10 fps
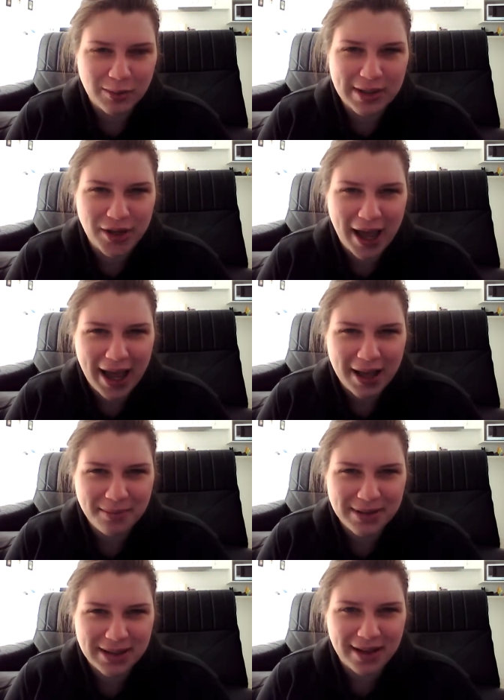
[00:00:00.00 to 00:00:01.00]
squeeze your
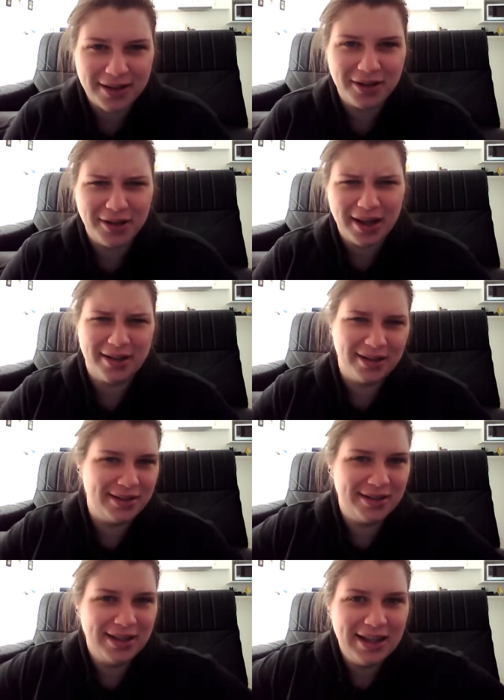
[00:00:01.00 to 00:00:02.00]
abs together, you know how
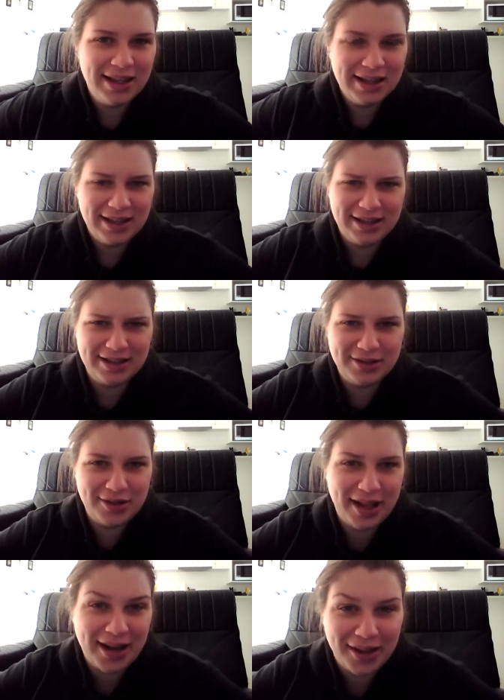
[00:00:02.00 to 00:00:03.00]
you like
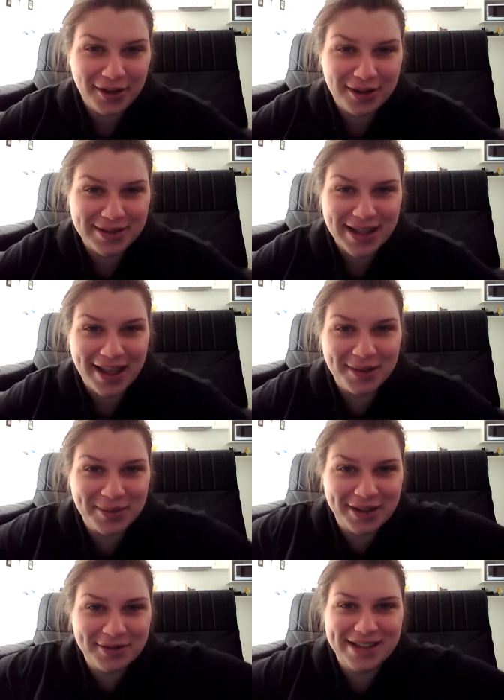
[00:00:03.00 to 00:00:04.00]
do that. I thought it was that,
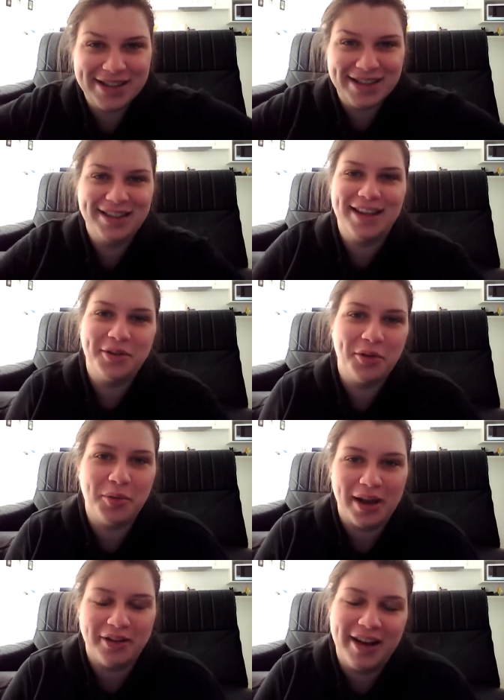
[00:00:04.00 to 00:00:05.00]
but it was like all
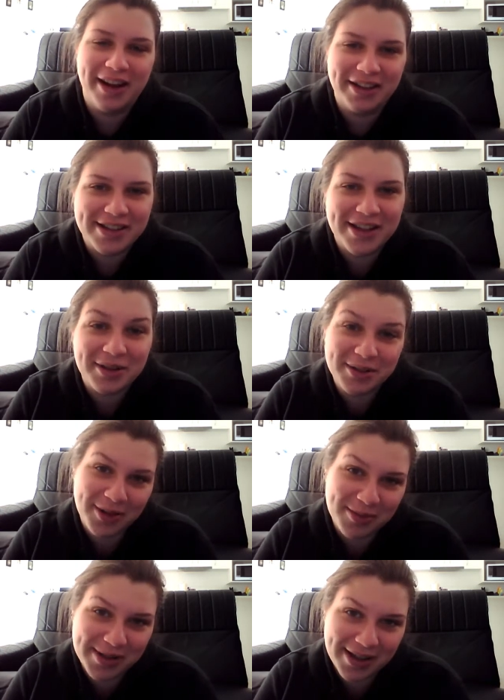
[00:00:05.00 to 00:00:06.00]
the way around. So that was
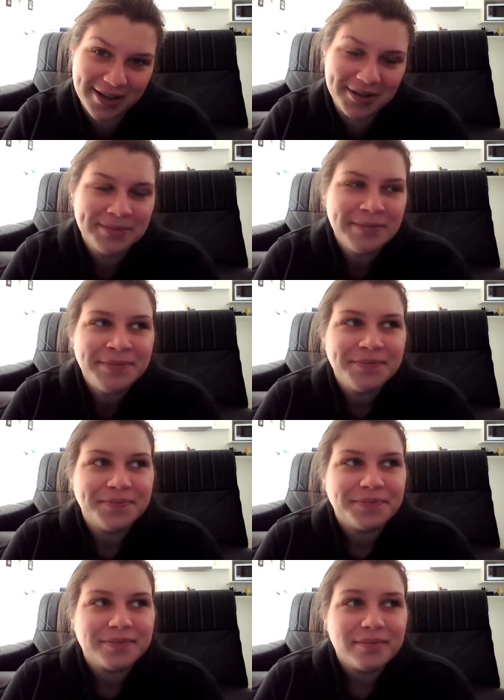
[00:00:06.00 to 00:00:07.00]
very bizarre.
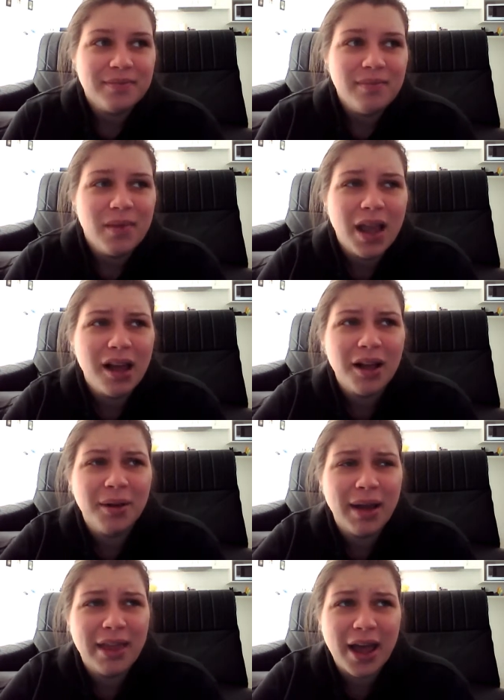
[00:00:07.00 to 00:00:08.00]

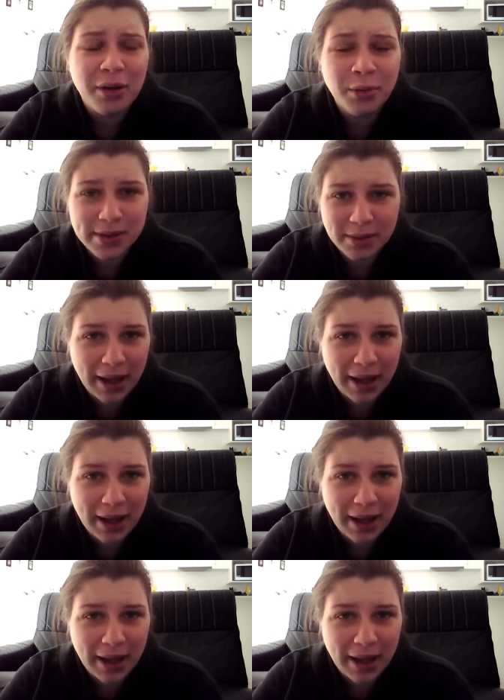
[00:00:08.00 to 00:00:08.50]
Um, that one